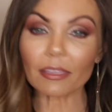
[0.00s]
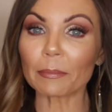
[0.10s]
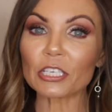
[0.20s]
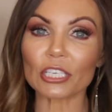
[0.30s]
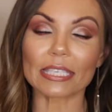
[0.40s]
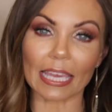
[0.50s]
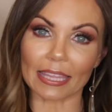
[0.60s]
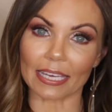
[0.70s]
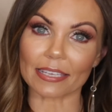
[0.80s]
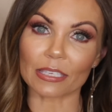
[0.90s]
Let me just say
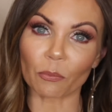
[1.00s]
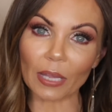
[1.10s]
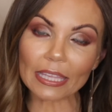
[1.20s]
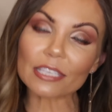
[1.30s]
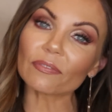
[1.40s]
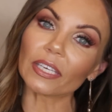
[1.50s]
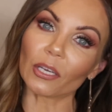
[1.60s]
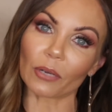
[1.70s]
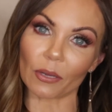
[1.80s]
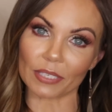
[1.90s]
this. When this
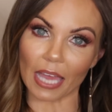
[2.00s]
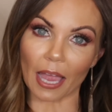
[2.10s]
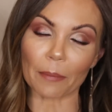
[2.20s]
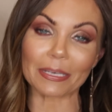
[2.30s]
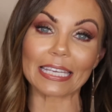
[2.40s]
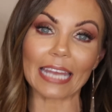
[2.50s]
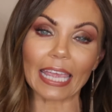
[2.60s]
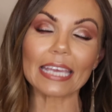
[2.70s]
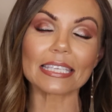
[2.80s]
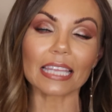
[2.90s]
video goes up,
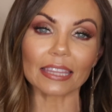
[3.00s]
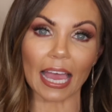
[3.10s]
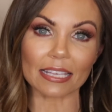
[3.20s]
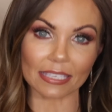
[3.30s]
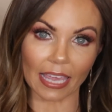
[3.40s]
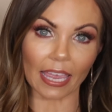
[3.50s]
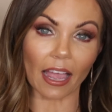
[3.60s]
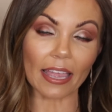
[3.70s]
today is the last day.